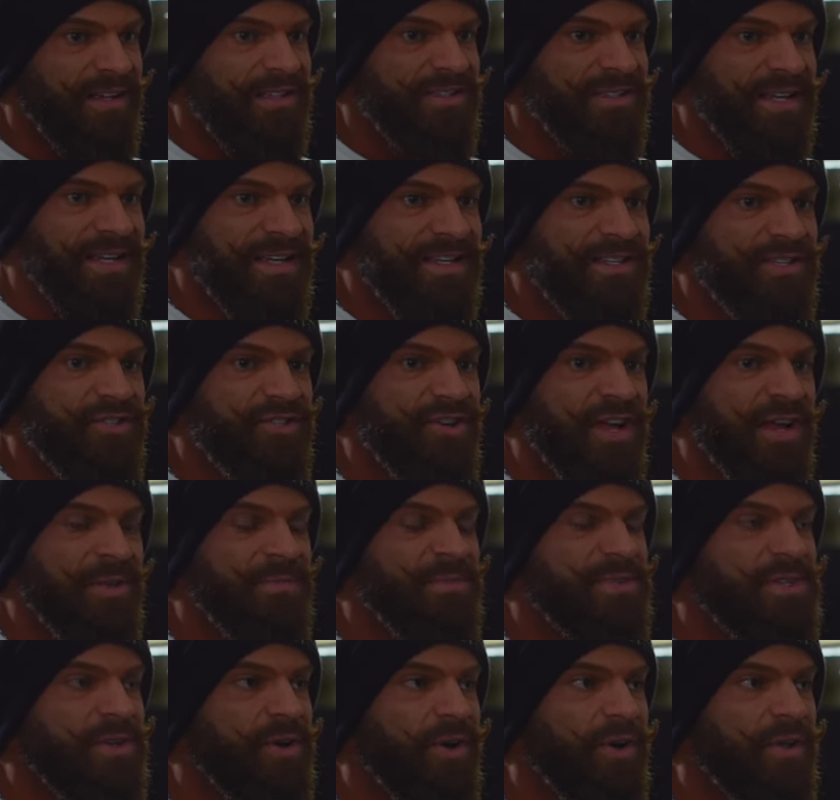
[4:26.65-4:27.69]
Dennis
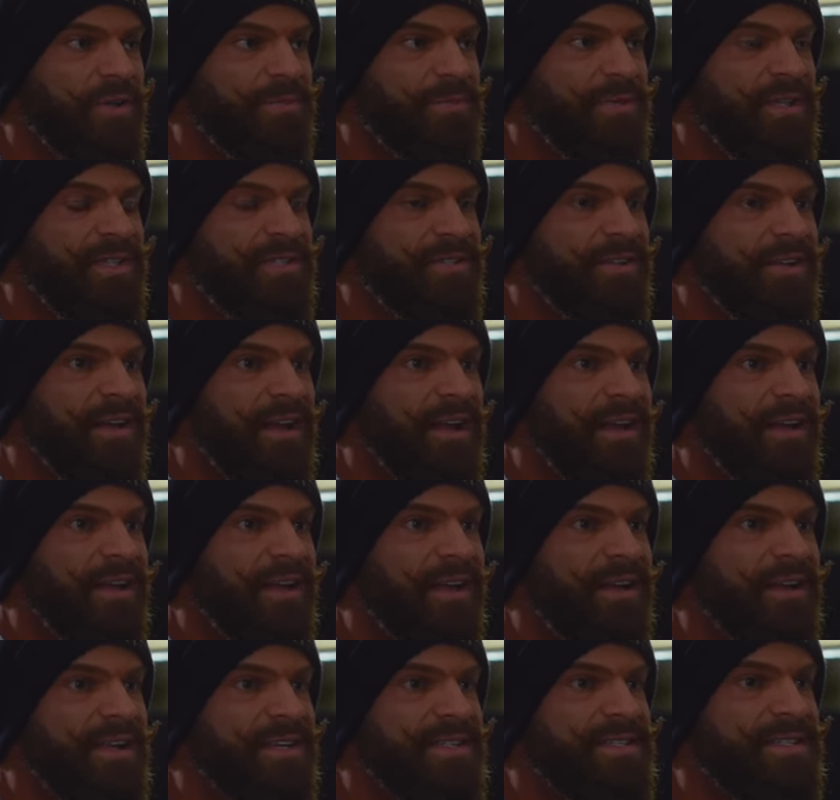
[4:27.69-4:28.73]
James called me today
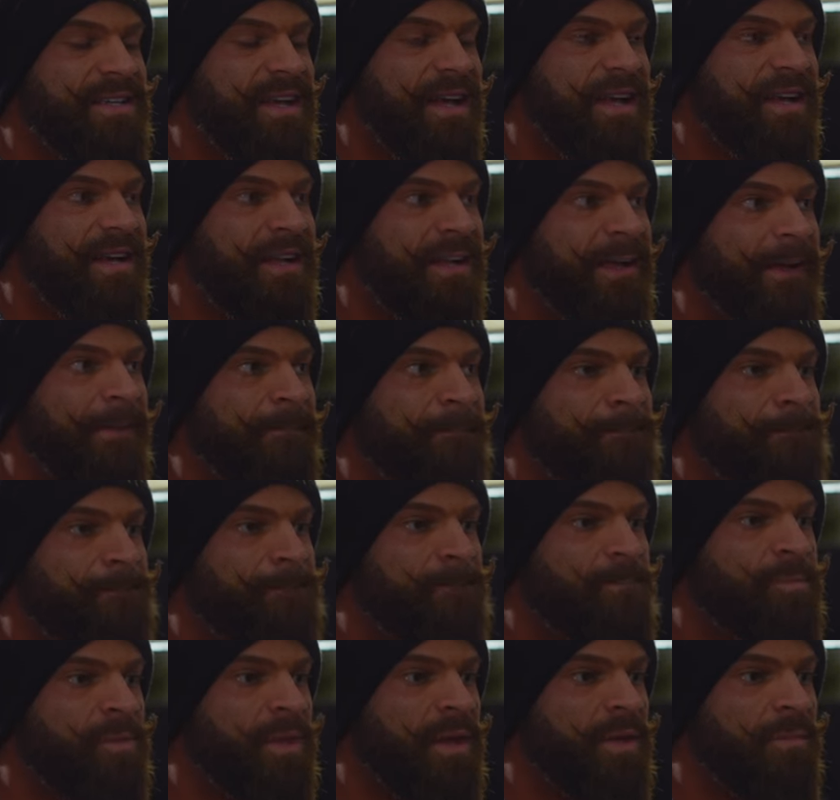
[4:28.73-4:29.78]
and he said,
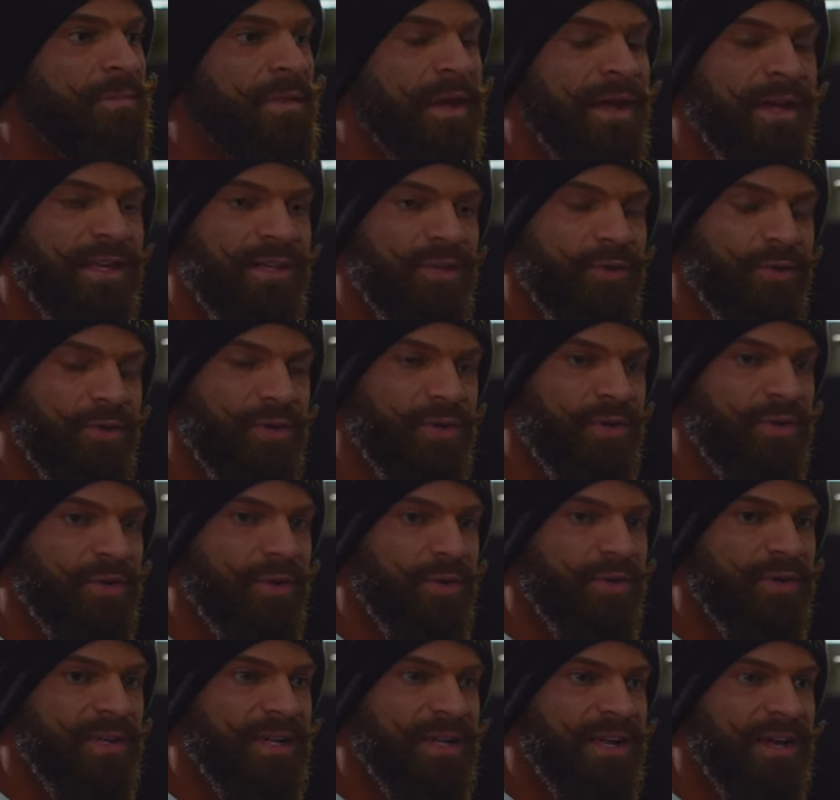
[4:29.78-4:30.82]
Mike, do you
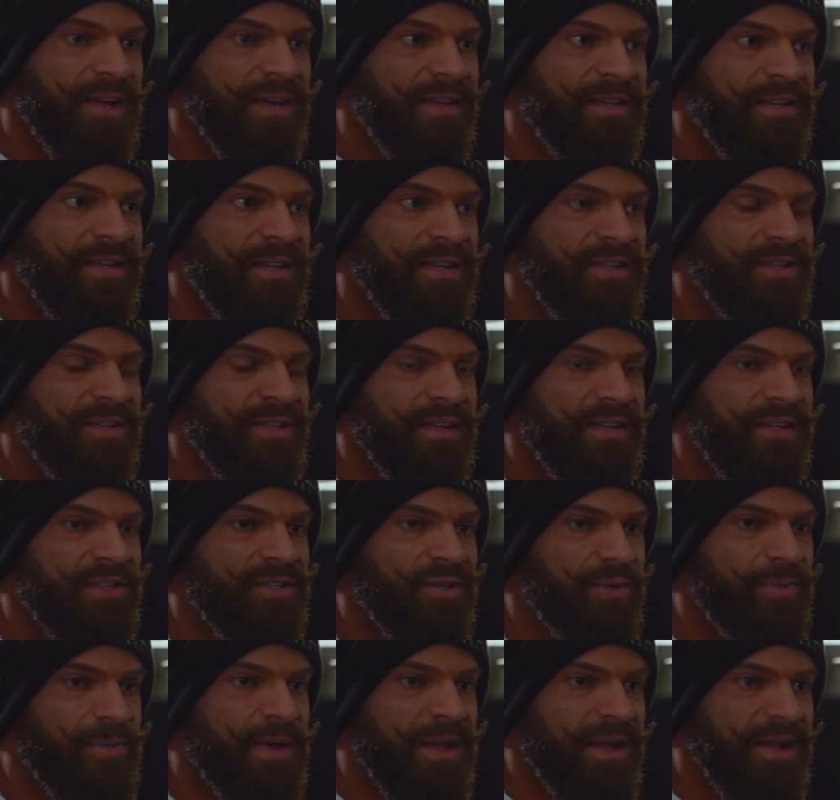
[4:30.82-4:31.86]
know that
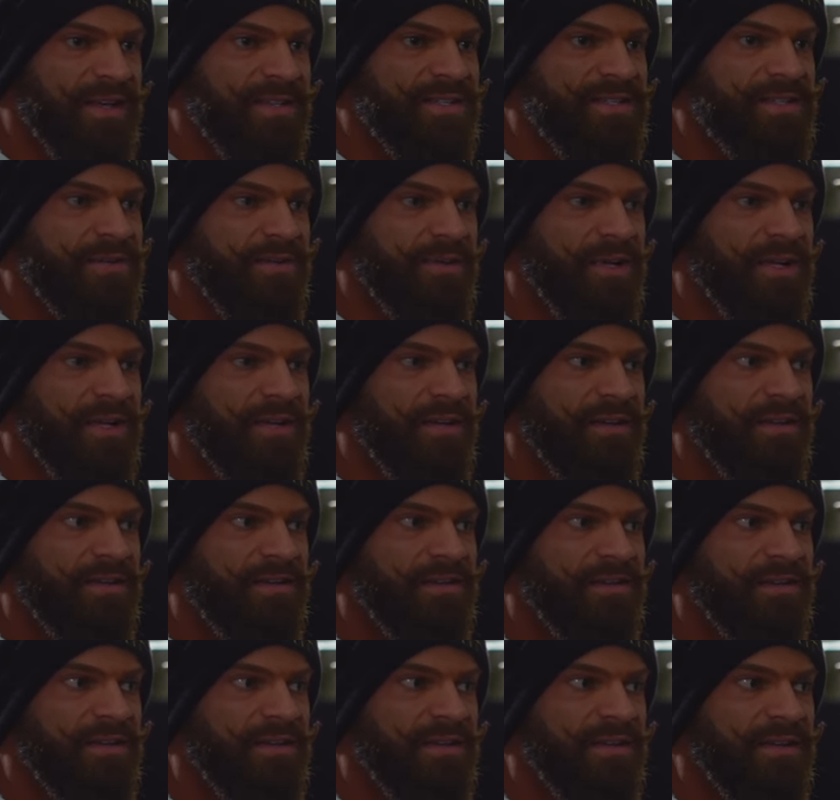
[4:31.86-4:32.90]
you made history?
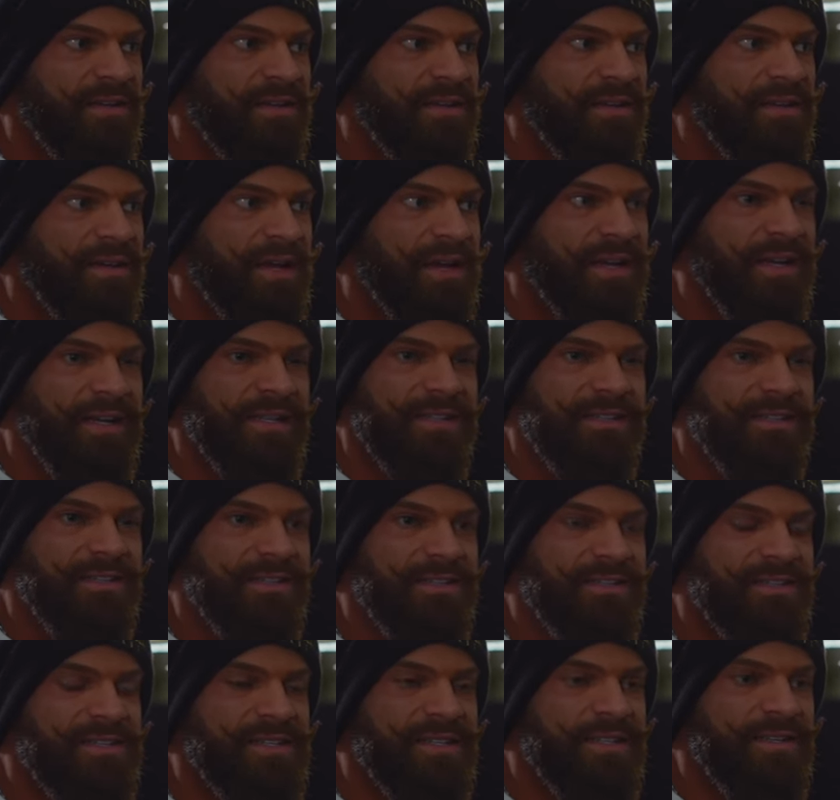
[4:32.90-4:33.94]
And I
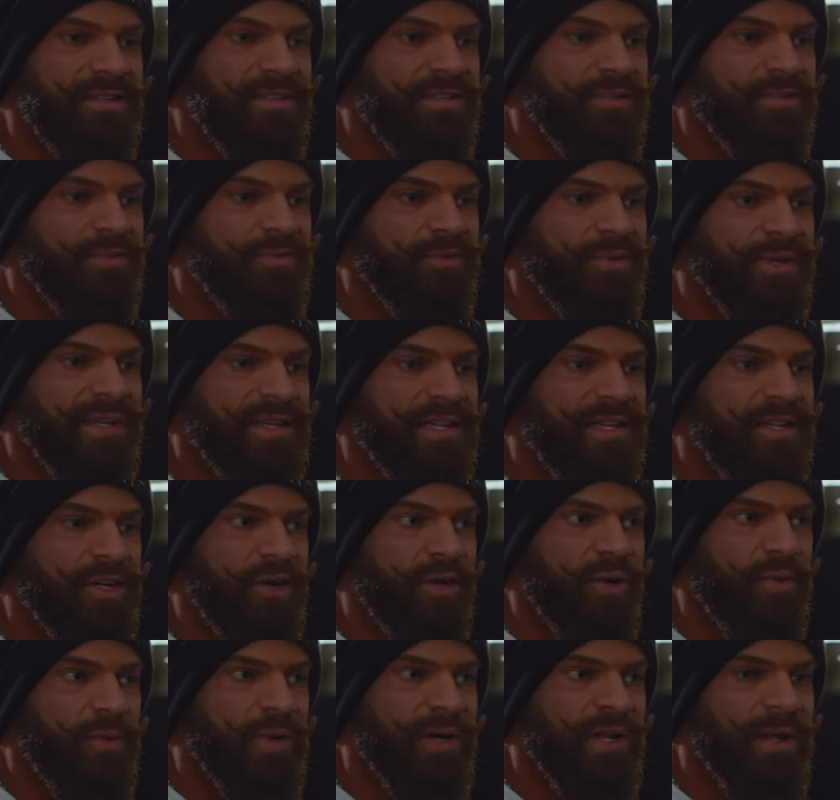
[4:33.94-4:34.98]
didn't really
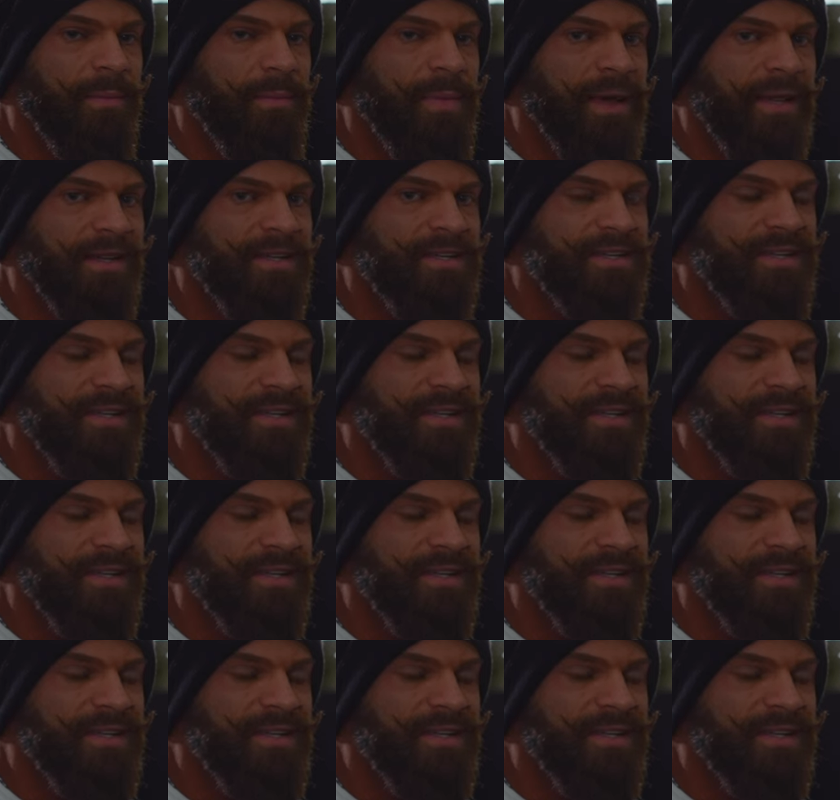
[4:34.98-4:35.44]
know what he meant.